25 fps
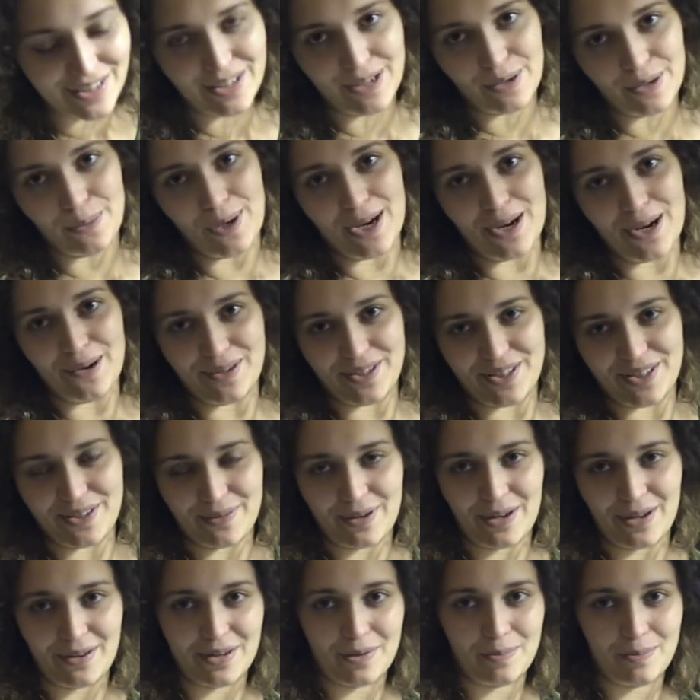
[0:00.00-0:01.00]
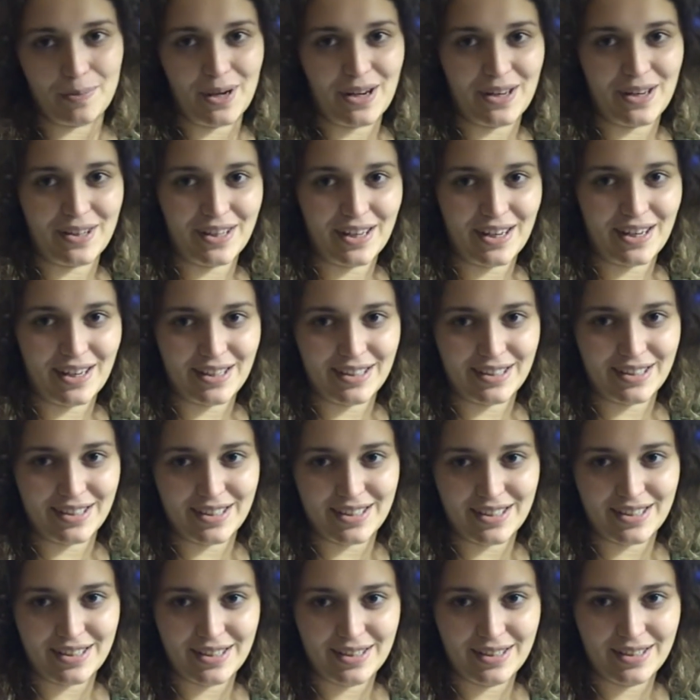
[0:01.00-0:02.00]
aware and surrounded by that,
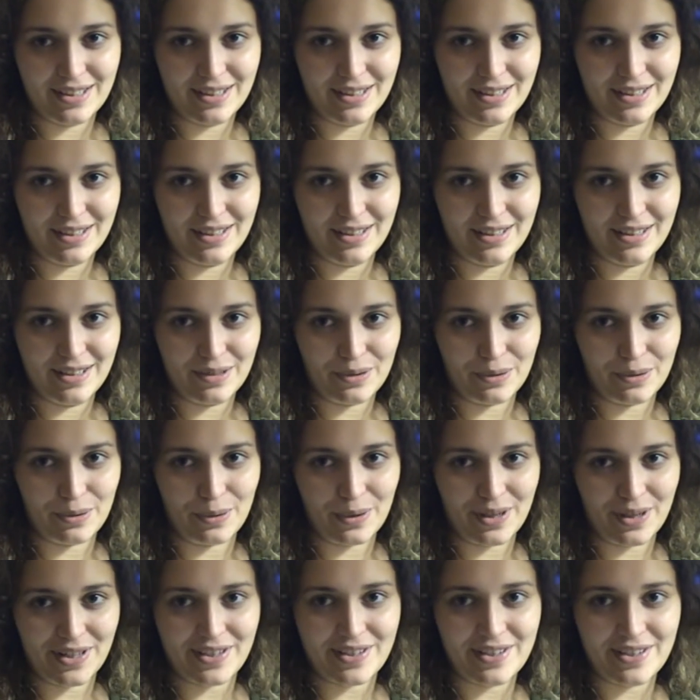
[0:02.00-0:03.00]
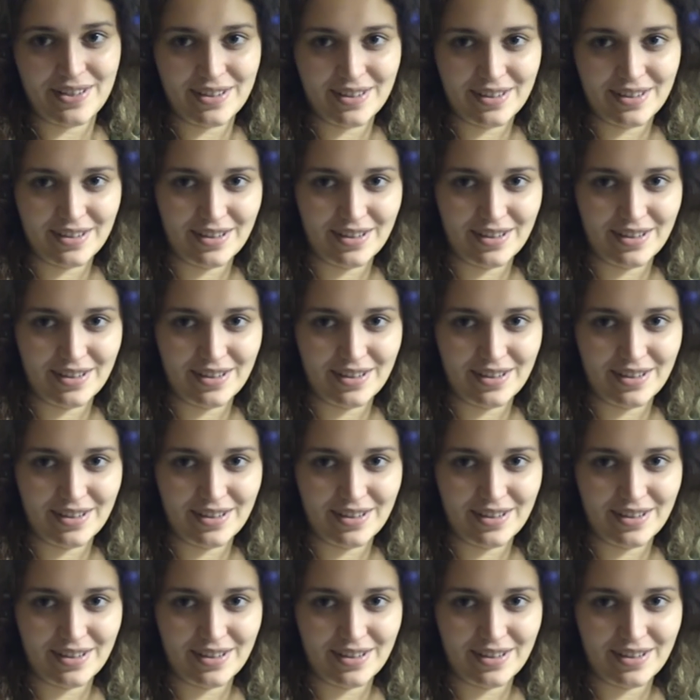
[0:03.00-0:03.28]
and uh-huh. always